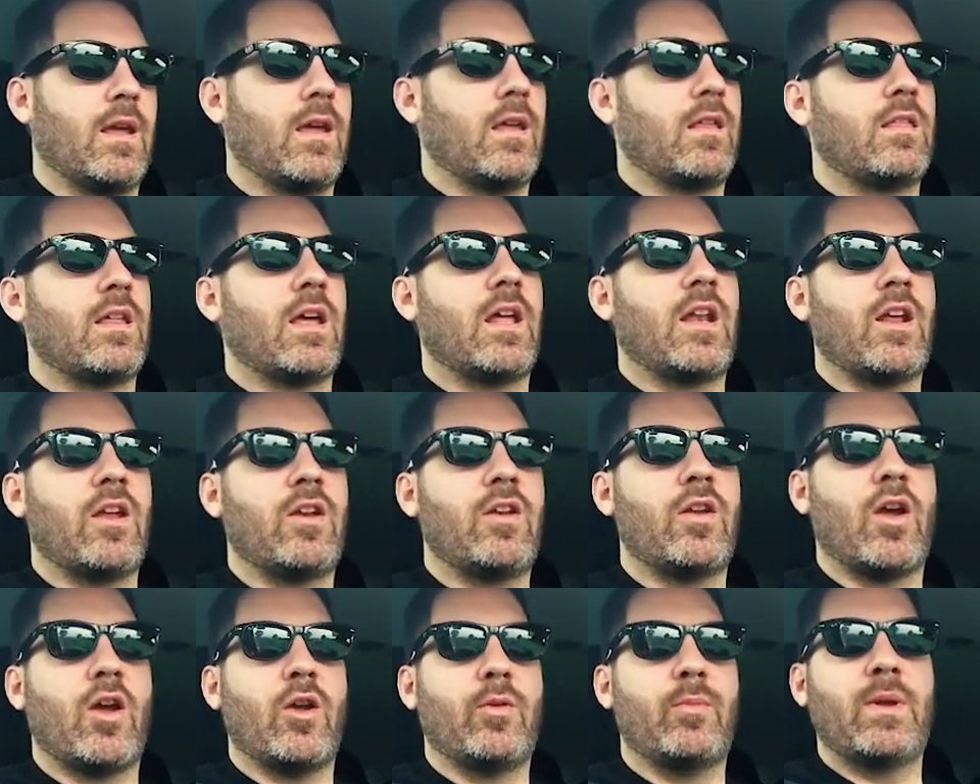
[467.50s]
They don't
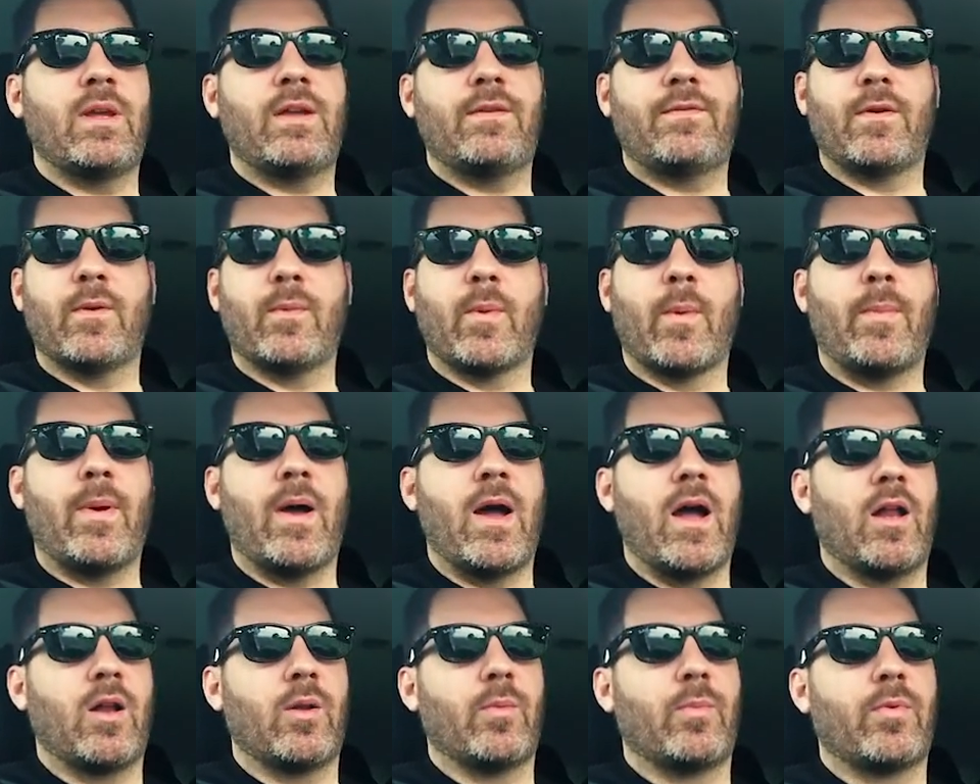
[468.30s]
know me from a
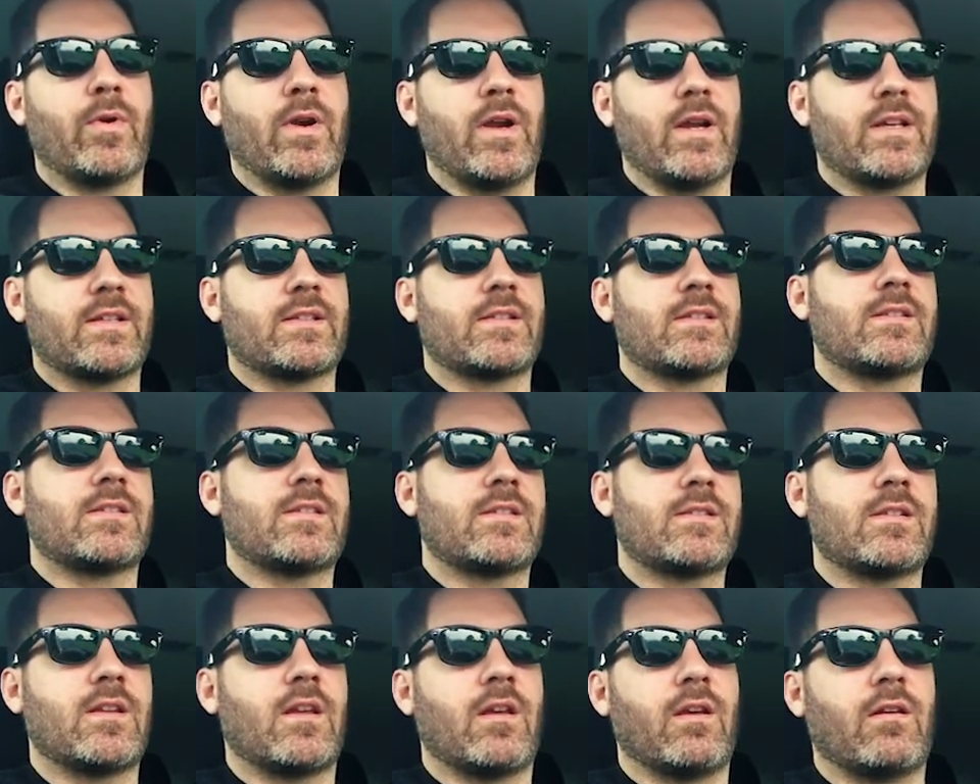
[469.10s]
pile of bricks,
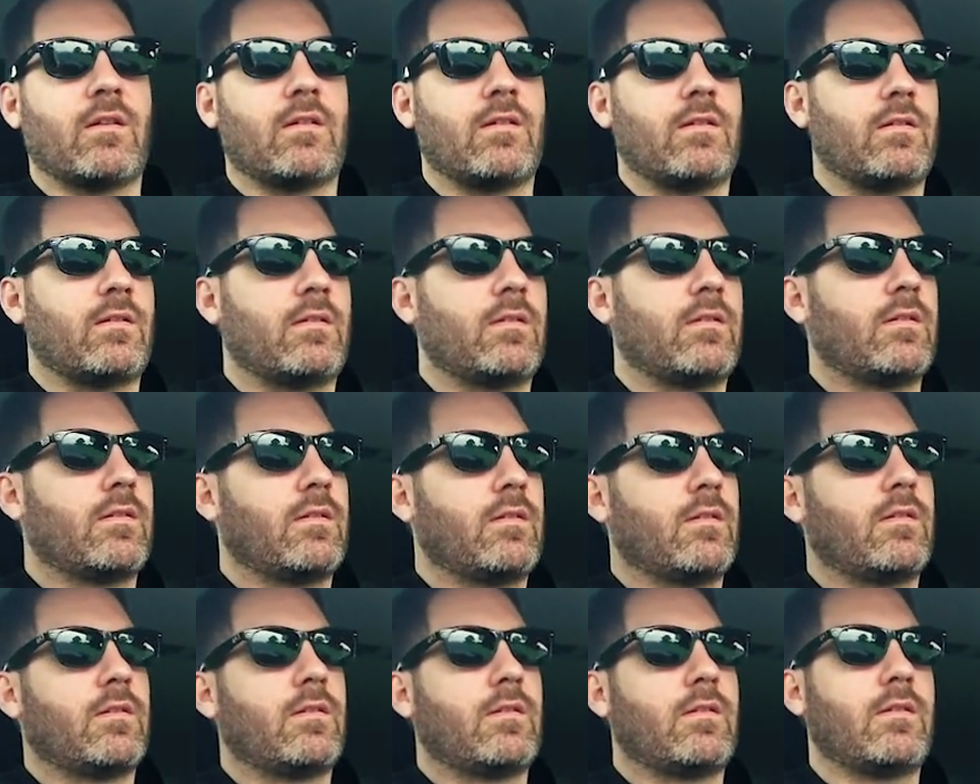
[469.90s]
so
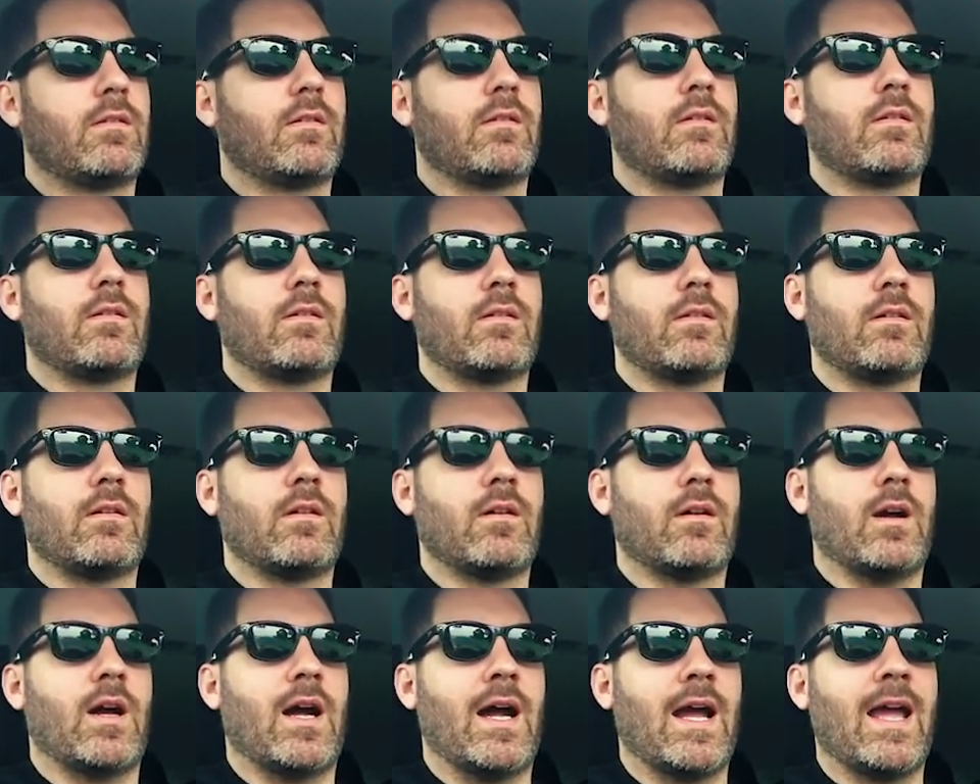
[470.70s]

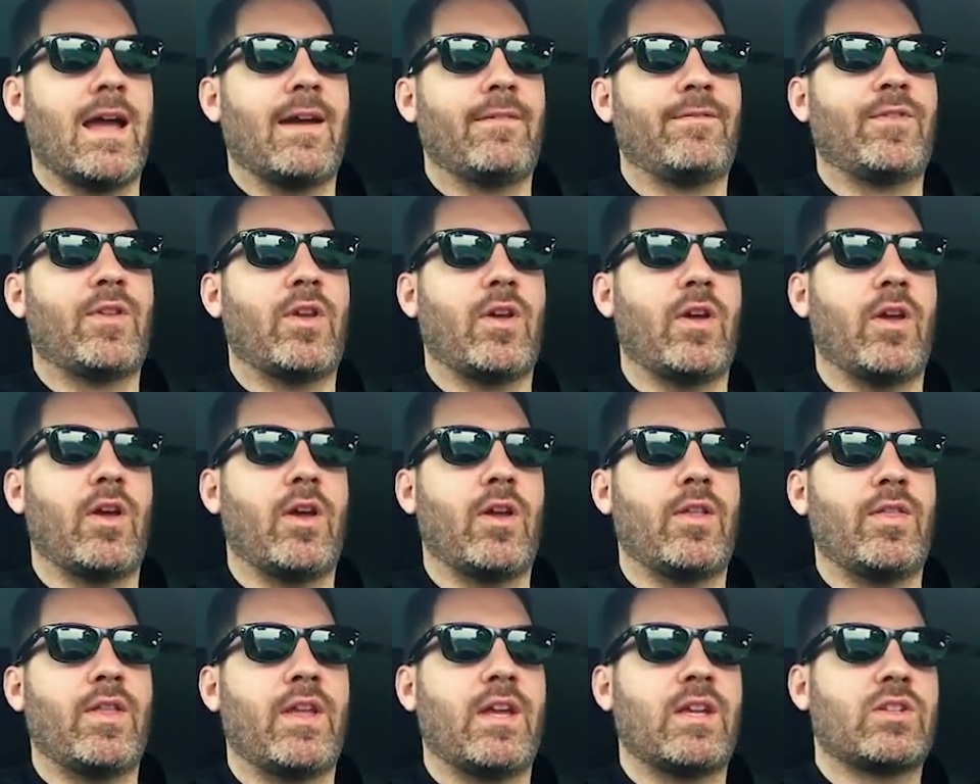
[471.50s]
I have to
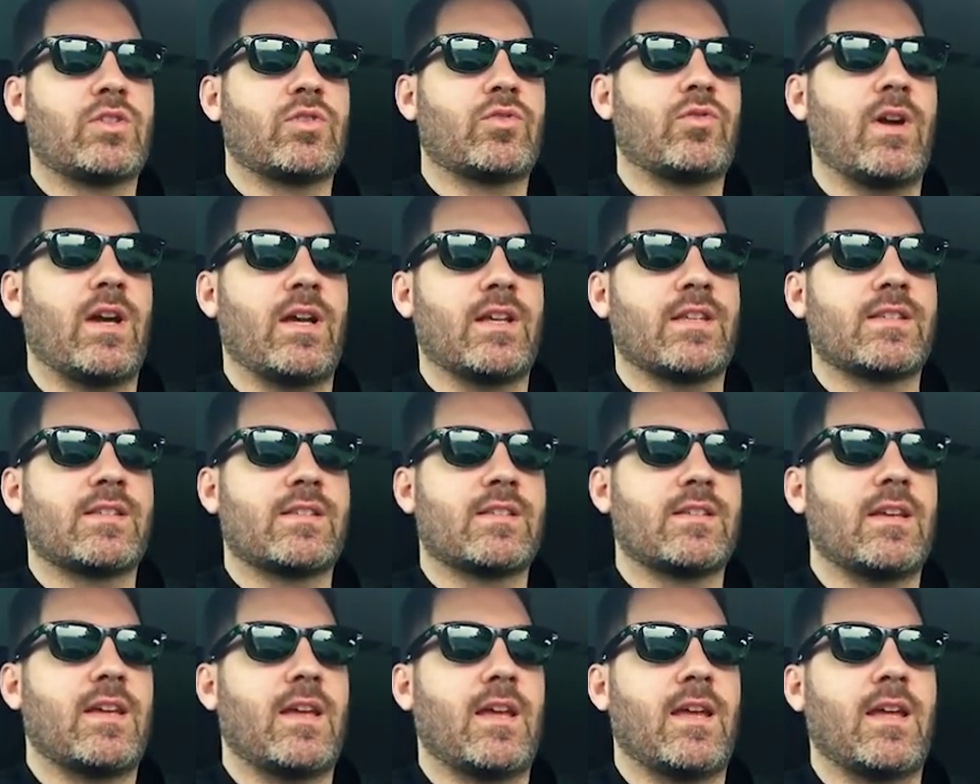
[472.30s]
earn their
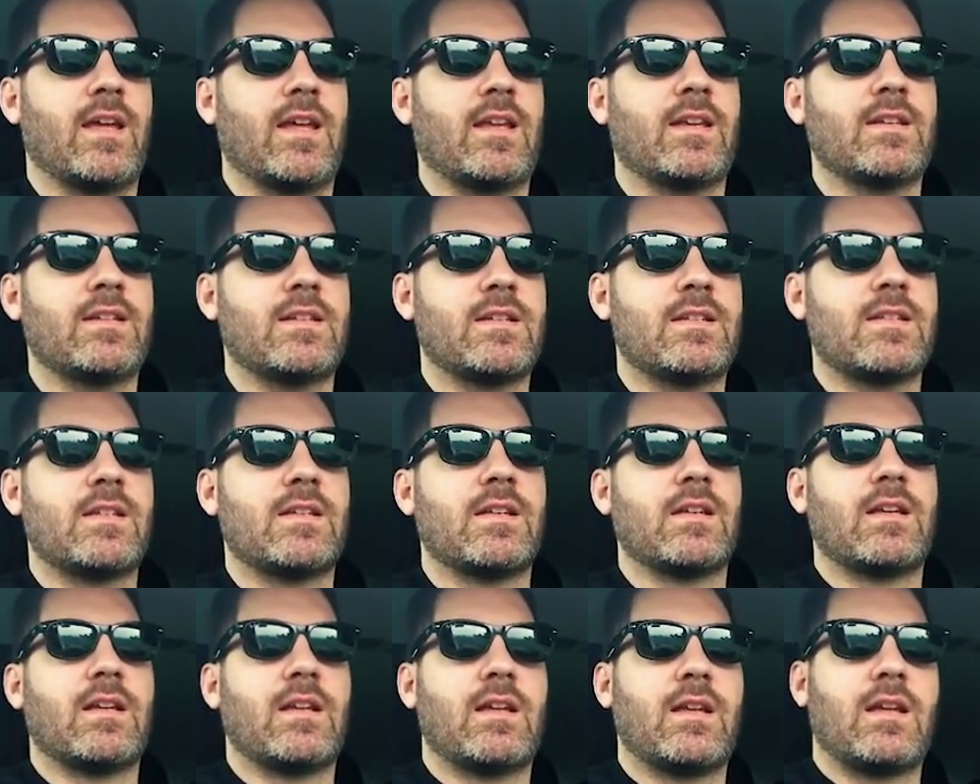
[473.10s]
trust,
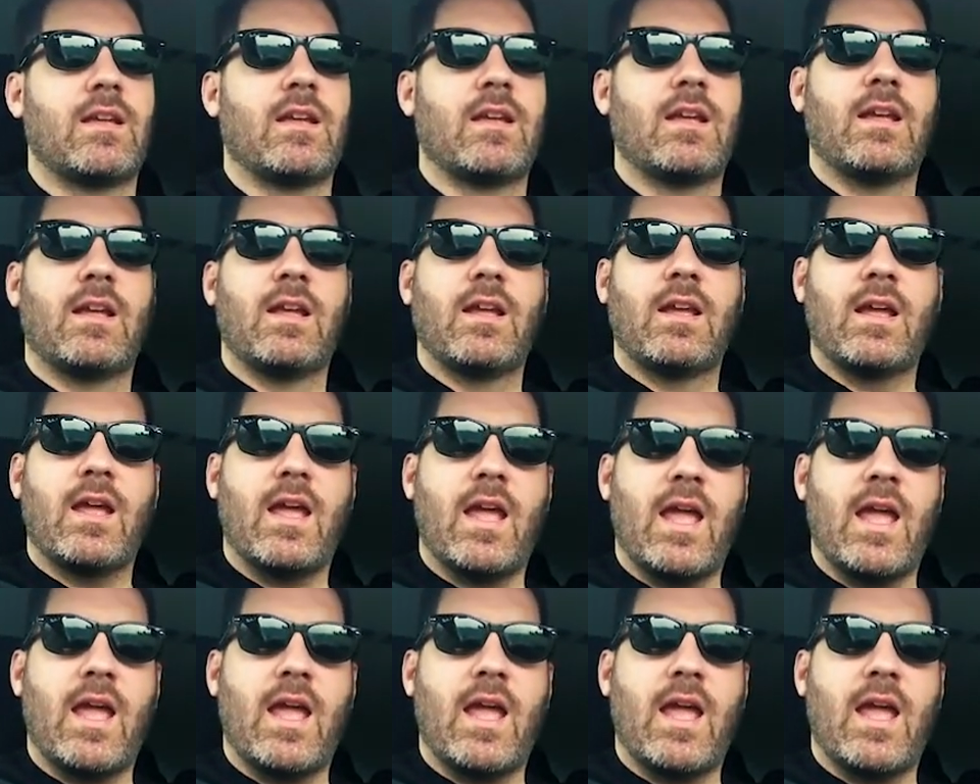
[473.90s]
and